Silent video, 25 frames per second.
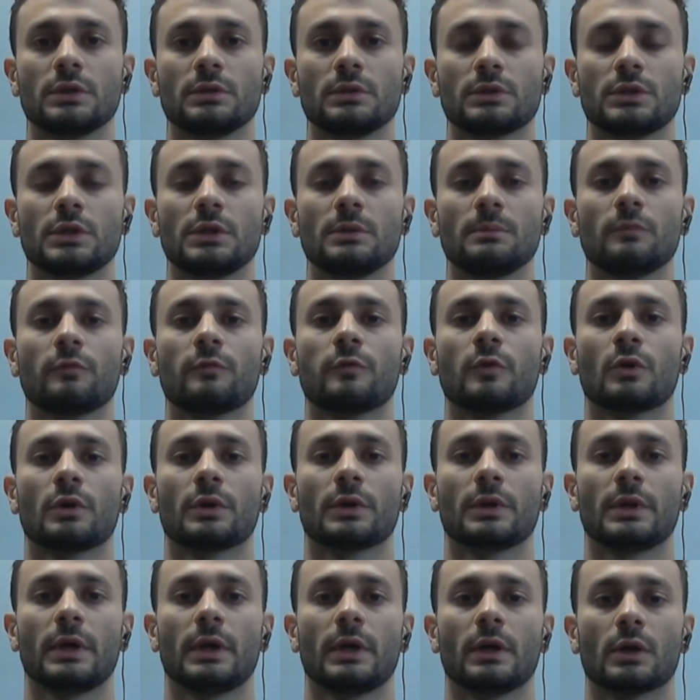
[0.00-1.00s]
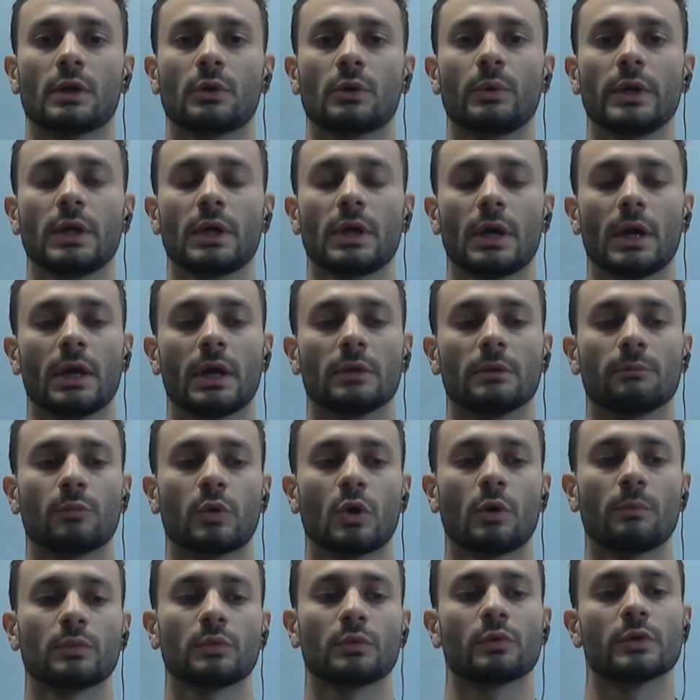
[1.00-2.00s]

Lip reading: team for their quick and prompt